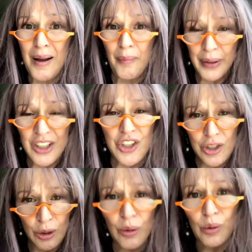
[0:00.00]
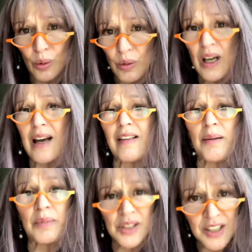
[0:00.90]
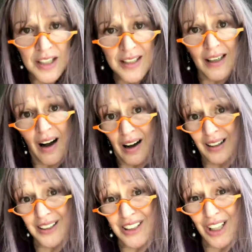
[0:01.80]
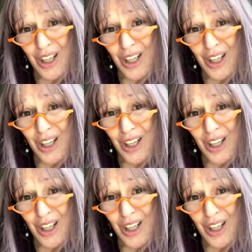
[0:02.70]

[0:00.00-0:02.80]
But it's you that must start